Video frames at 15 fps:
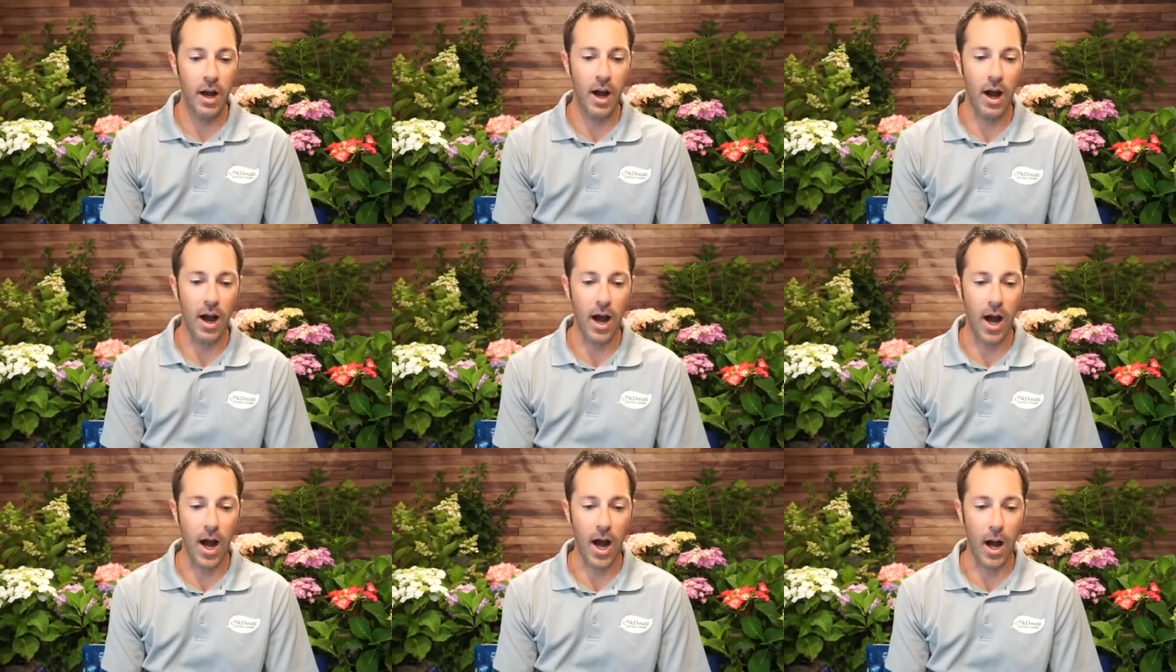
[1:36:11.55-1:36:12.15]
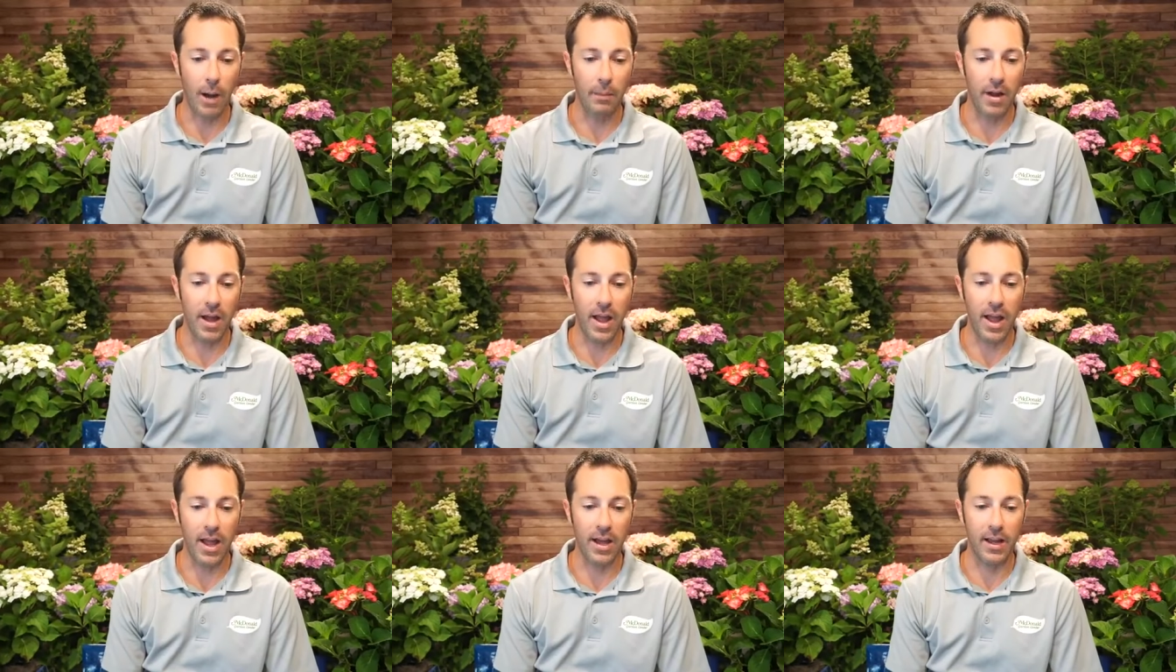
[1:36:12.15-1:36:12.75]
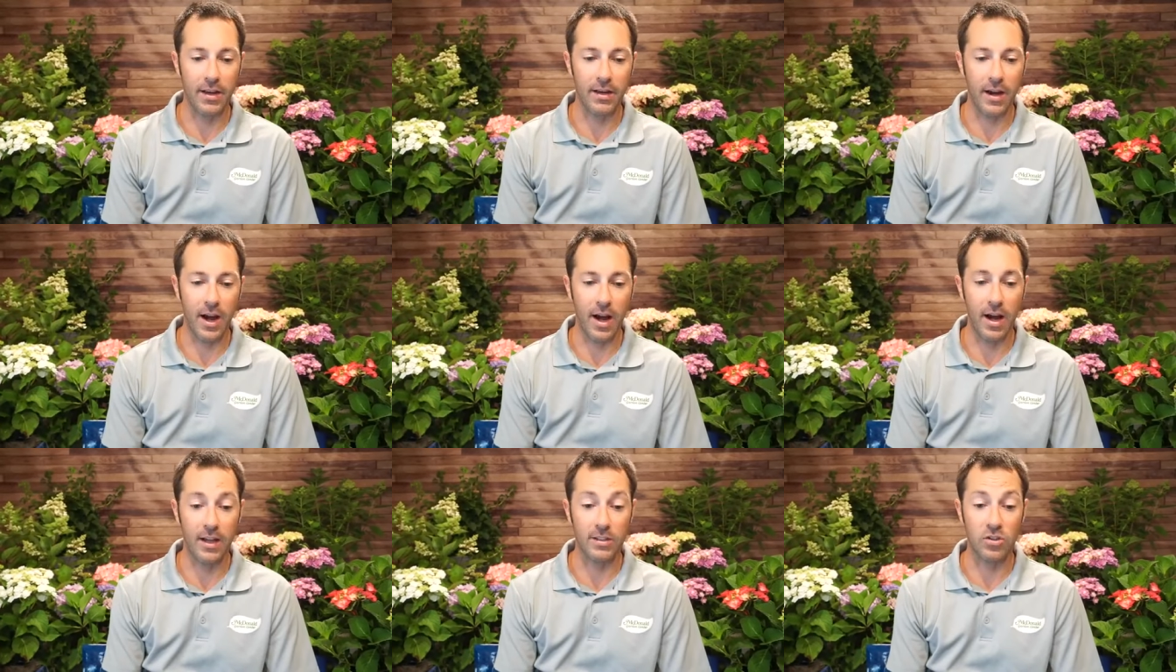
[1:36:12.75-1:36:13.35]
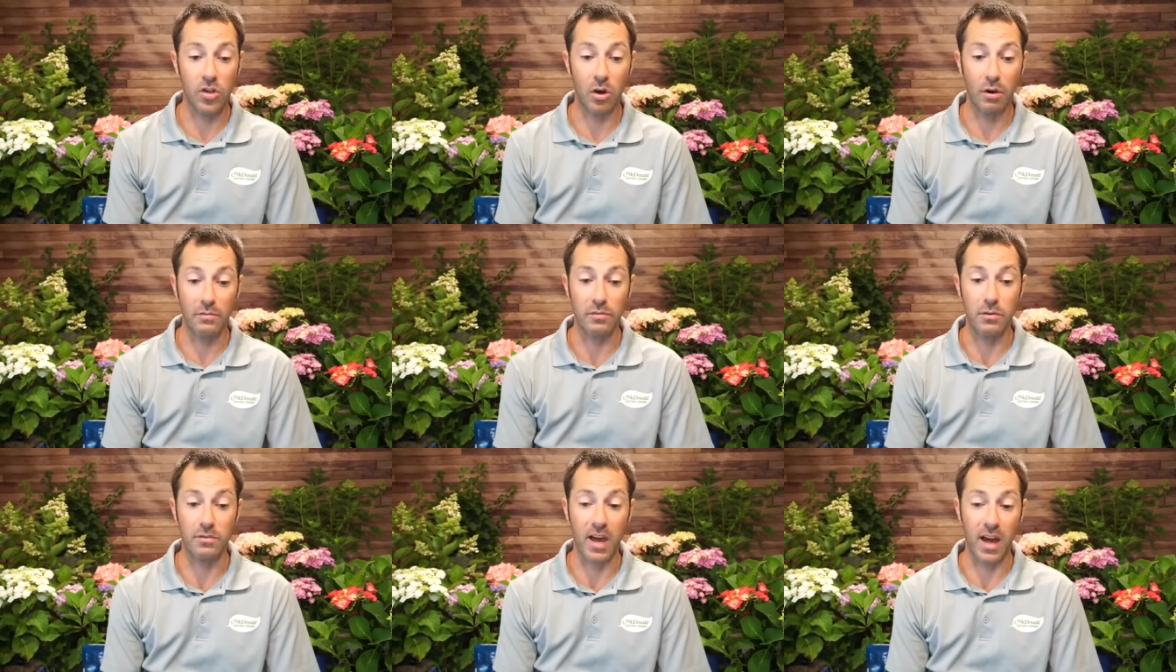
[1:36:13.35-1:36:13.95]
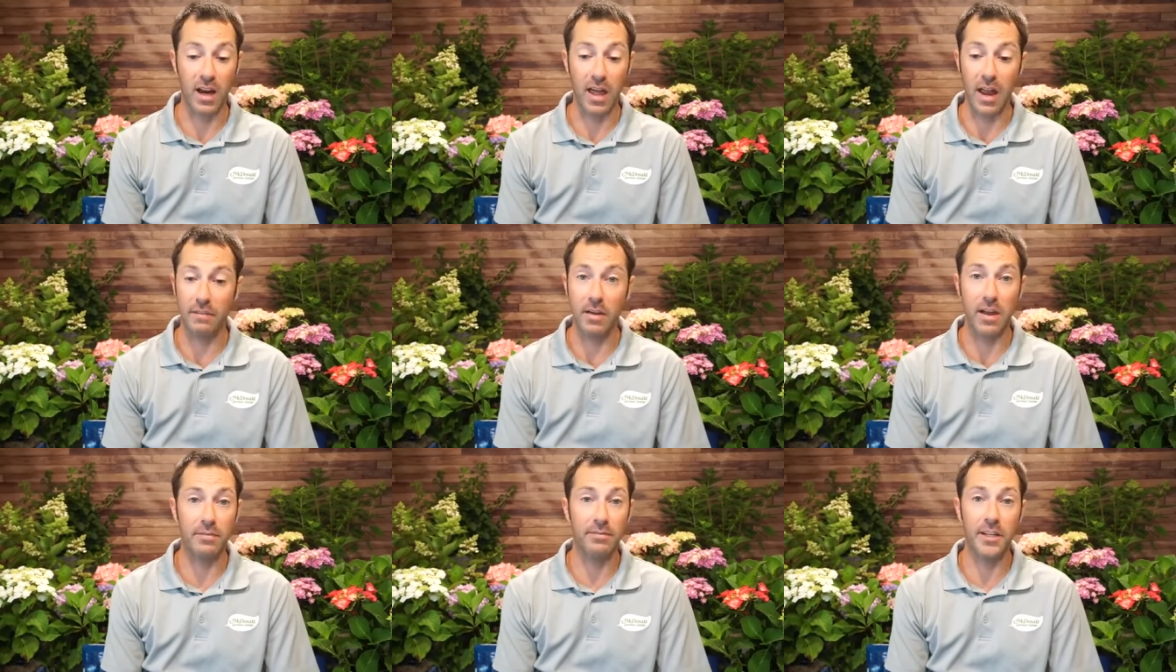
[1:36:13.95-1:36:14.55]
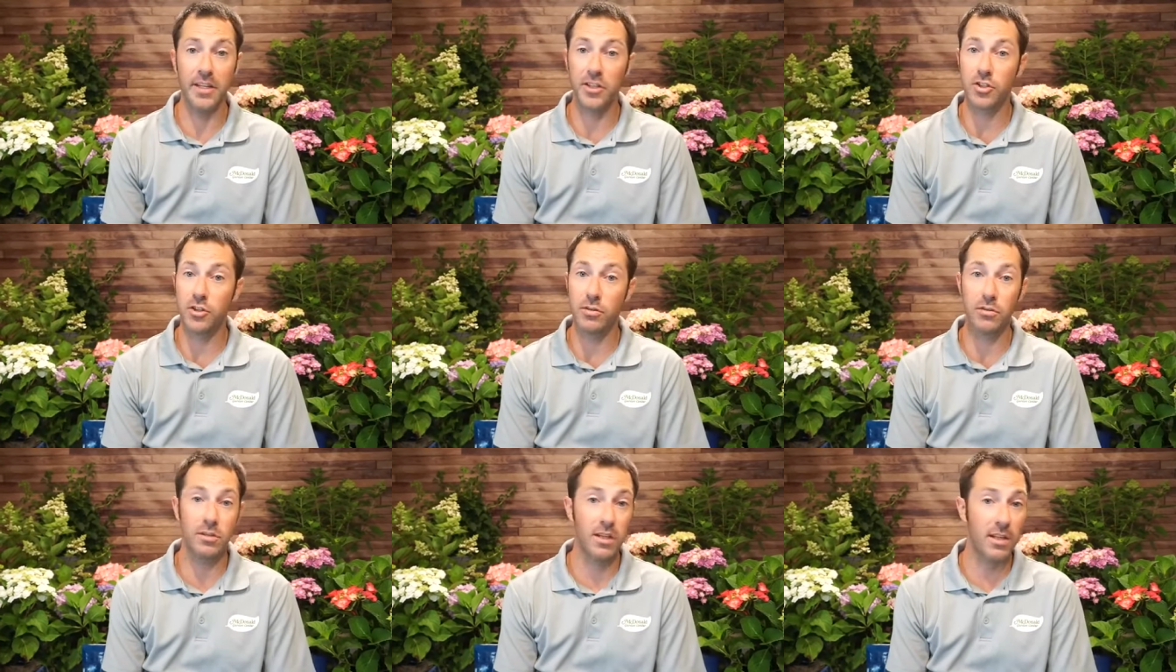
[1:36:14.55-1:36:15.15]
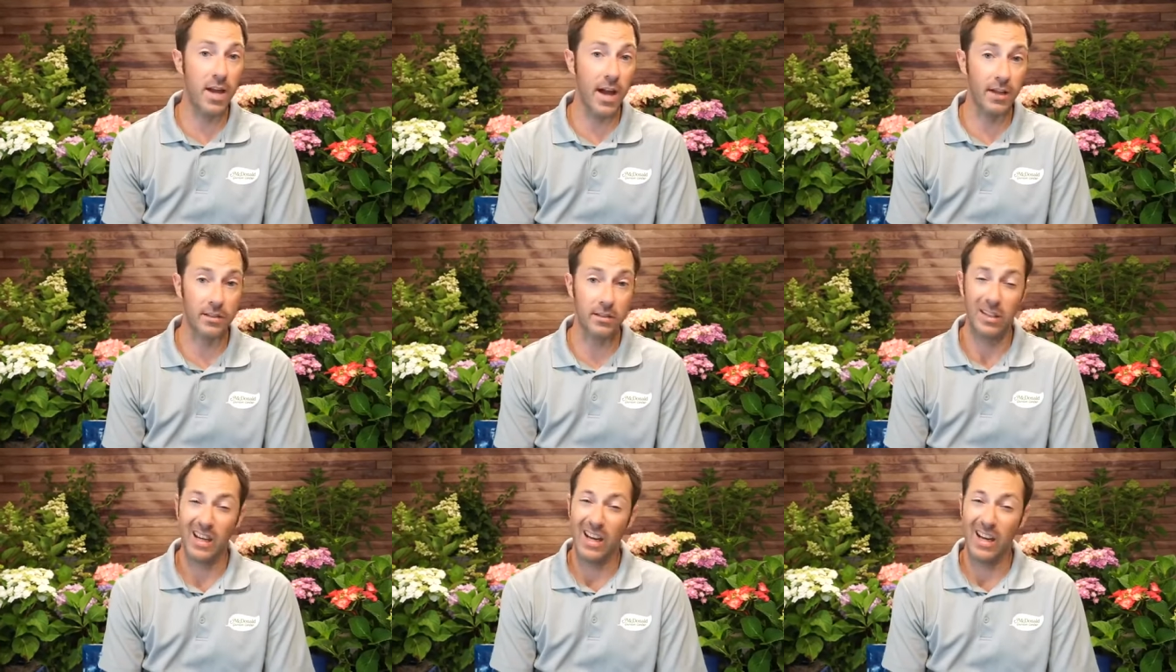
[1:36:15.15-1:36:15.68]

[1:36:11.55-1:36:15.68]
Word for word: Um, and uh, so if you've got a lot of aphid issues, then yes,